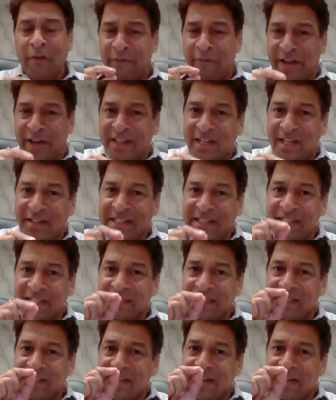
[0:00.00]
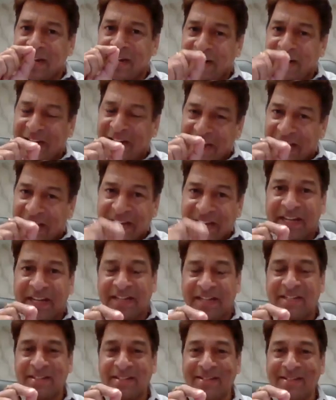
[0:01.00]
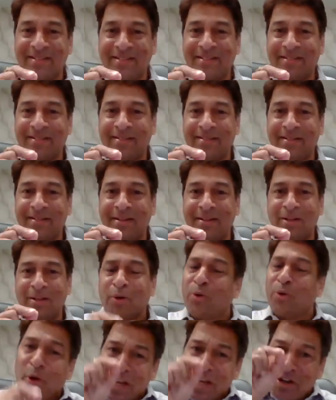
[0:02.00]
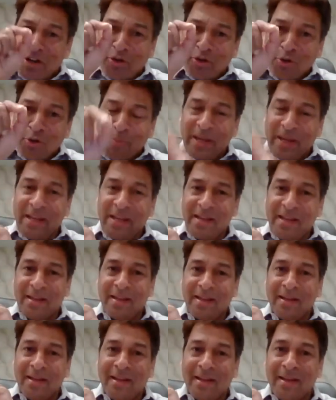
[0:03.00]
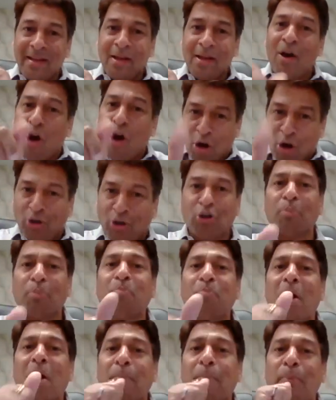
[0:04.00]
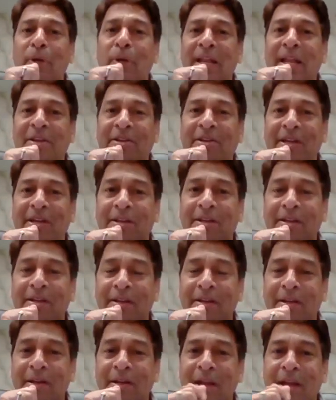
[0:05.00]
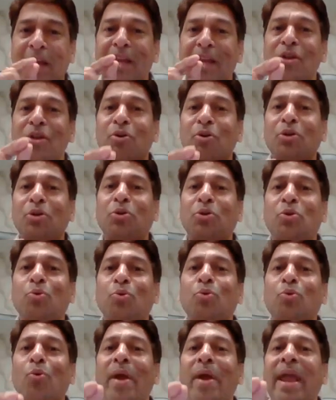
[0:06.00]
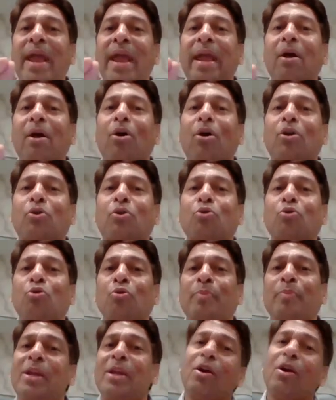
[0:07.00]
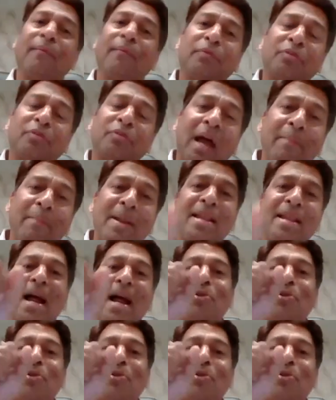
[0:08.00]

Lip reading: whether this credit going to be auto-populated in your 2A or 2B of Tamil